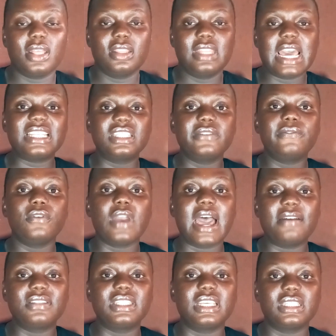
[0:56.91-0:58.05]
That's if you
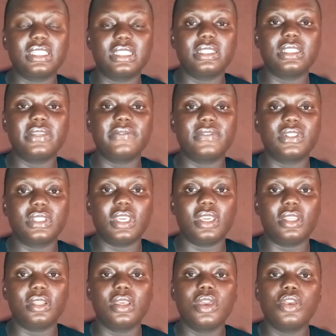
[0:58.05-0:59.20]
have sensitive
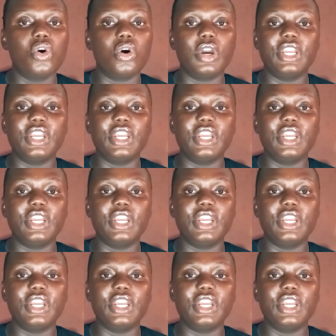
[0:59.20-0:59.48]
skin.